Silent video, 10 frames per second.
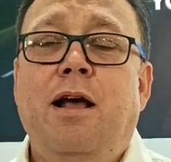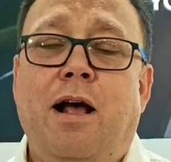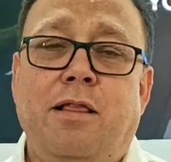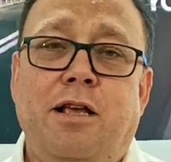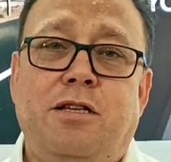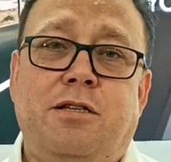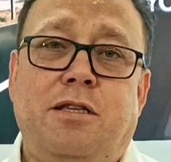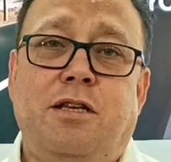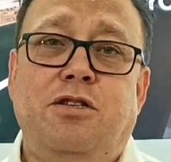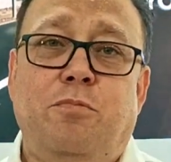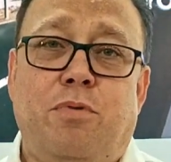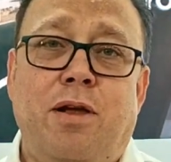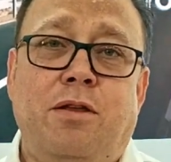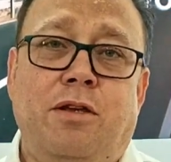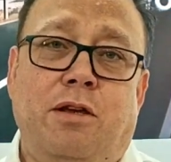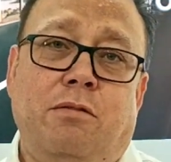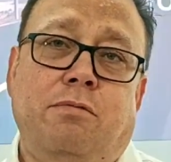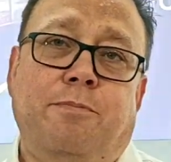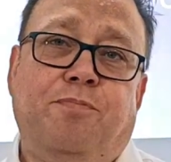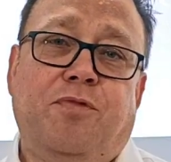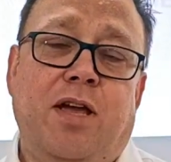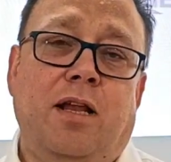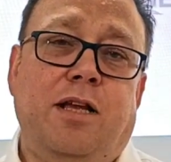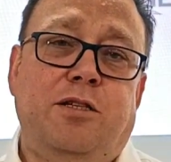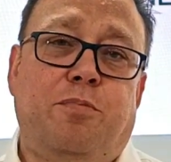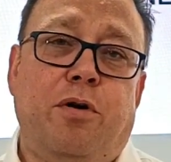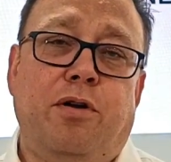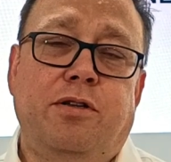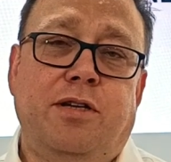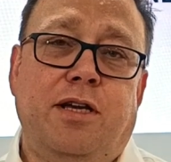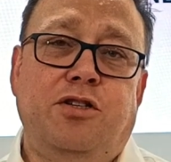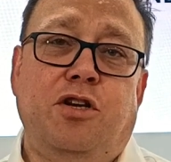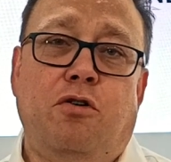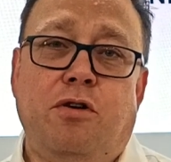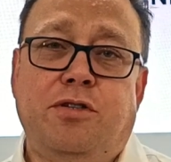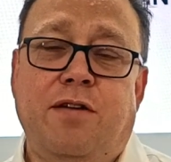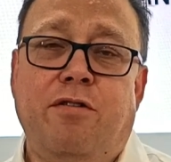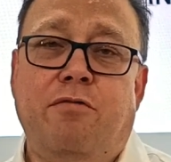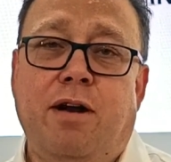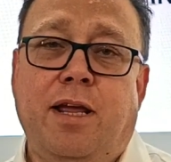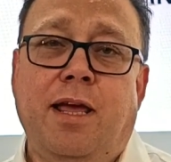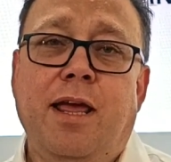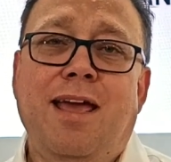and this brand new 10-litre product is Euro 7 ready.